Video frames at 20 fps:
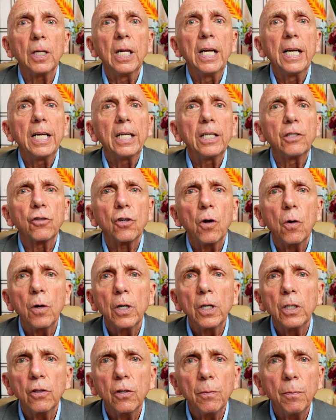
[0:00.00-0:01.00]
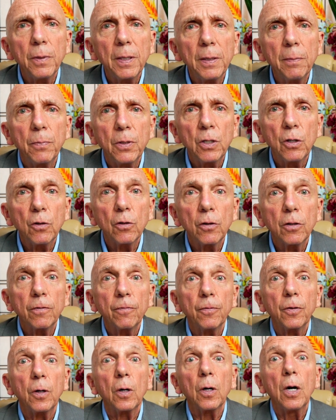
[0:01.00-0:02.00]
It's going to be
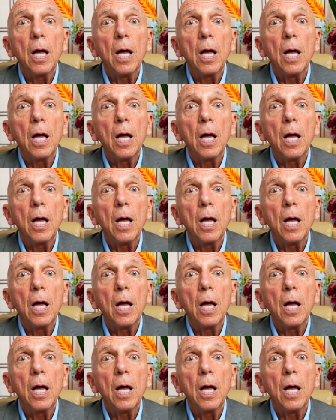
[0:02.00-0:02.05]
beautiful,